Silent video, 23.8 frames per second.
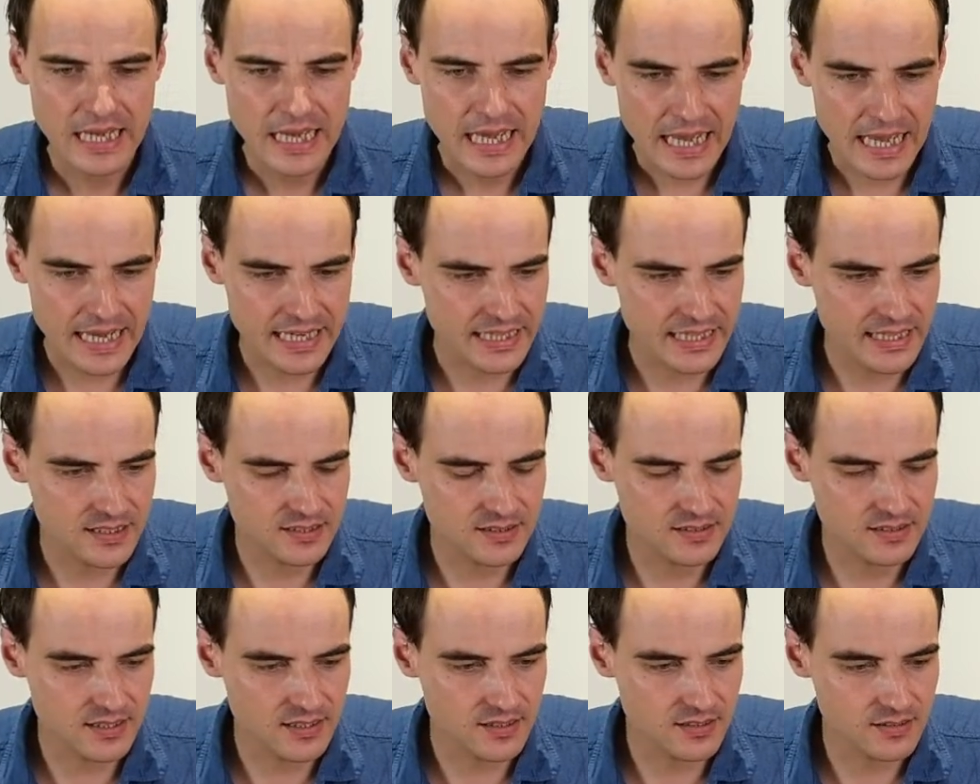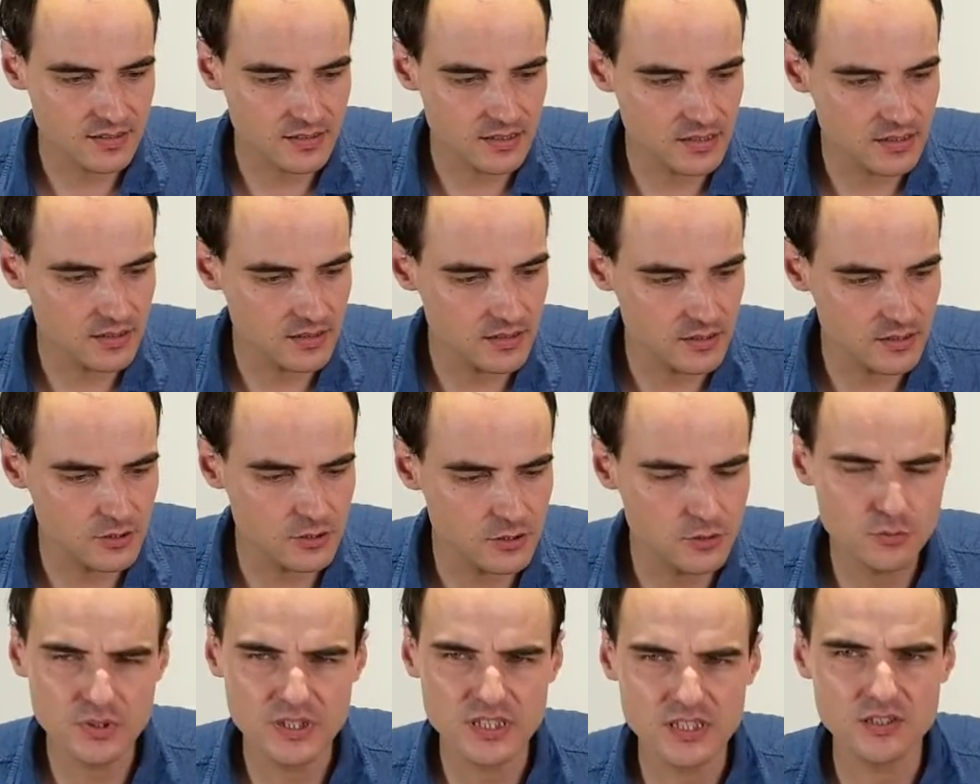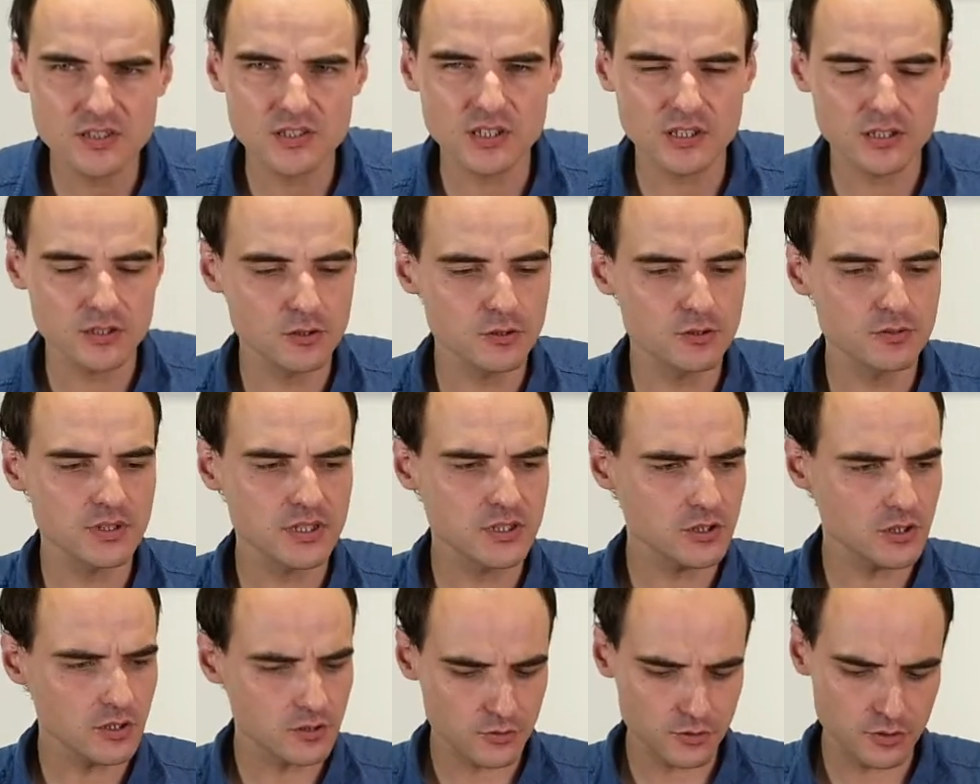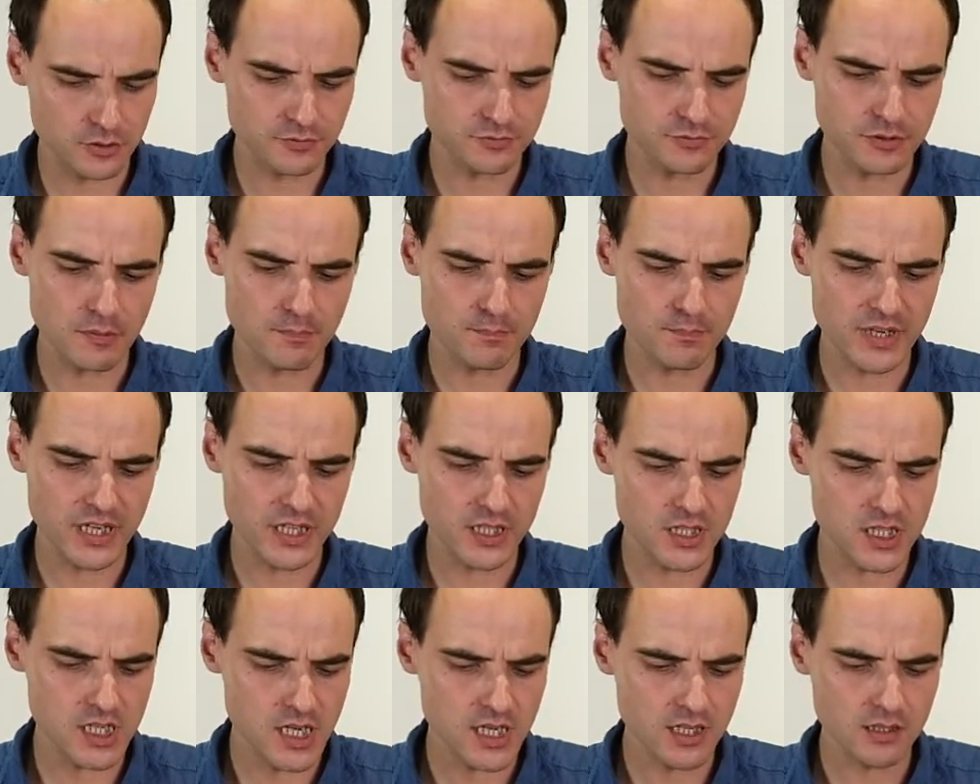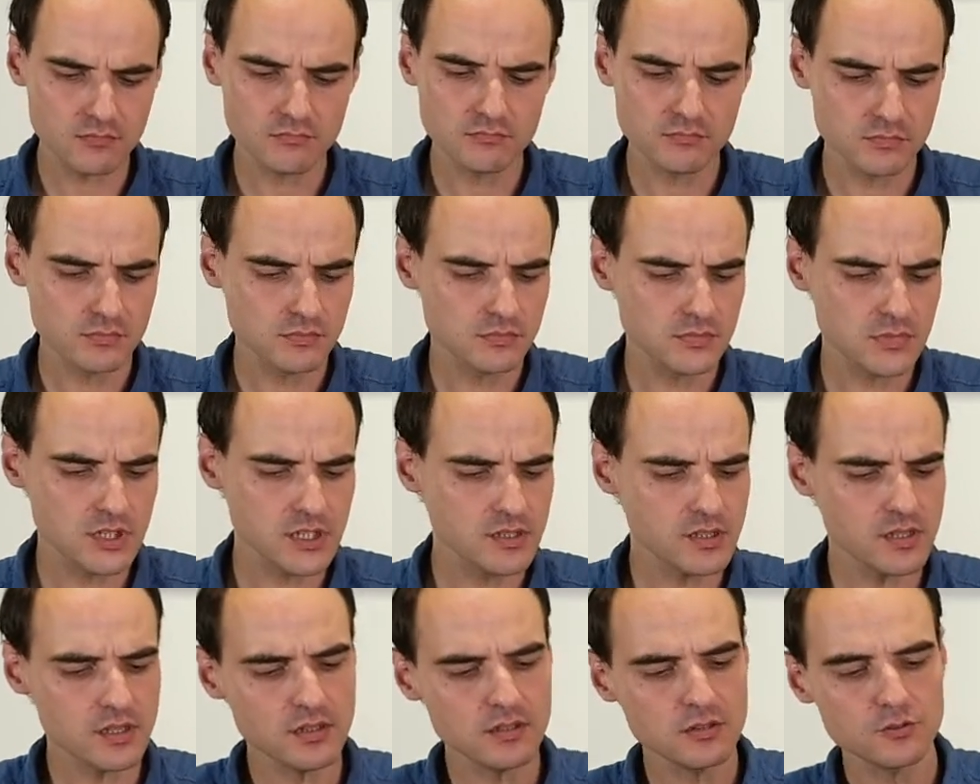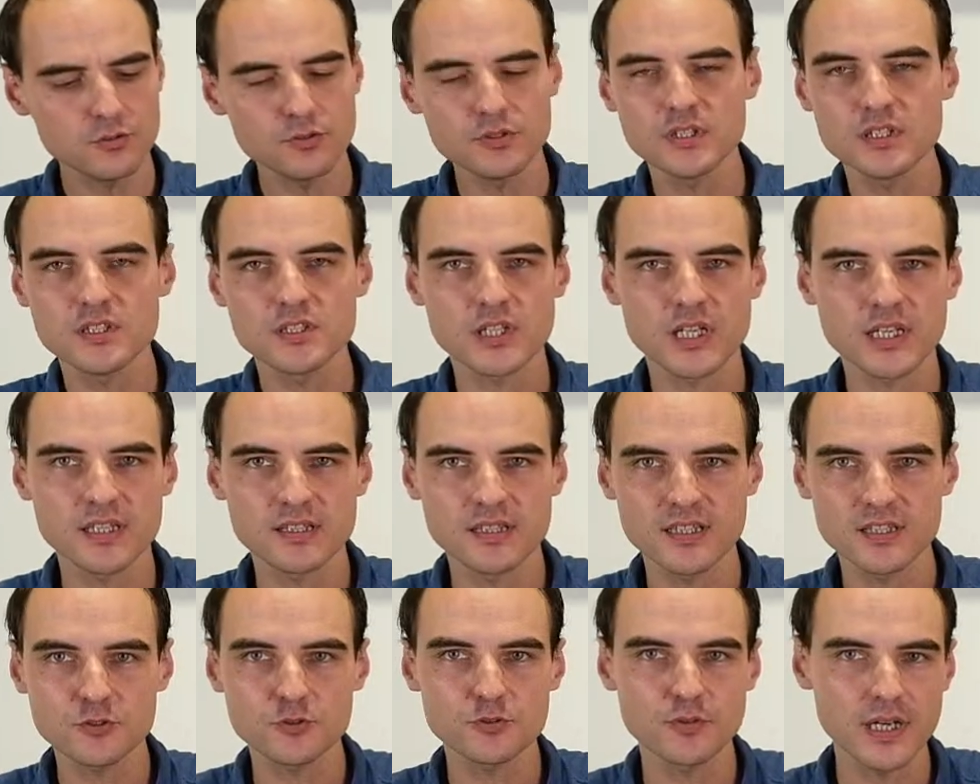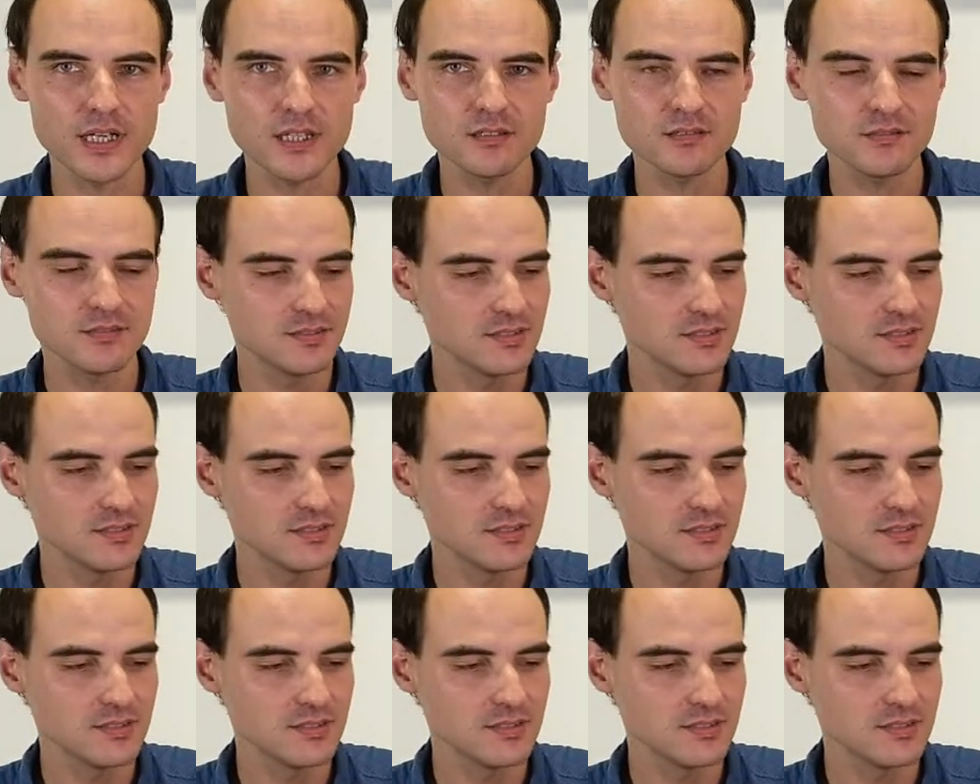And I think the new designer is also from Beijing, I think, who designed this one.